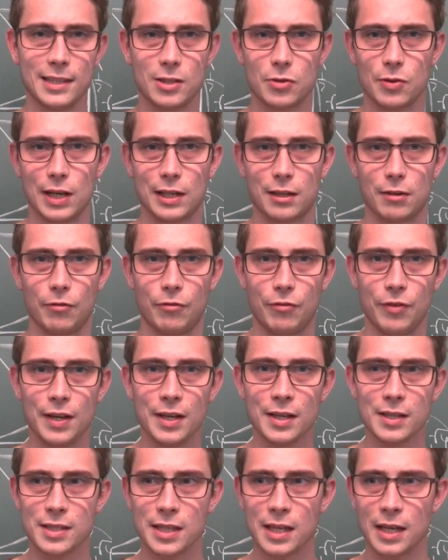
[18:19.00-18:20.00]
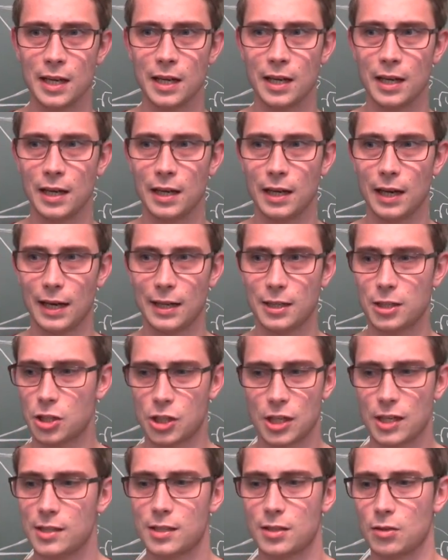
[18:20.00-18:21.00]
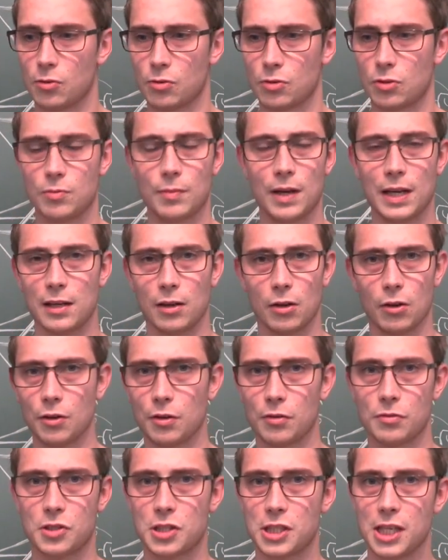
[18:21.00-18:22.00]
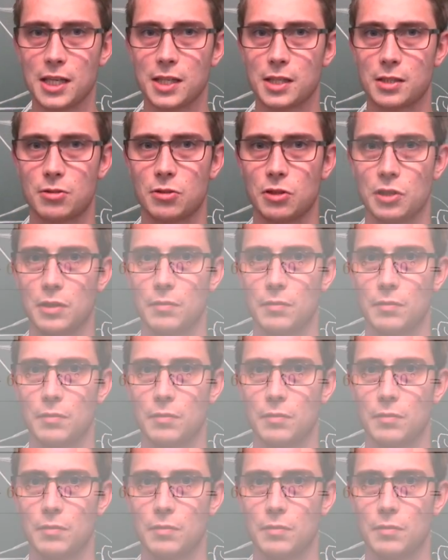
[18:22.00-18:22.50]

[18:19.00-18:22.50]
interactive things, and it's just going to make a lot of sense to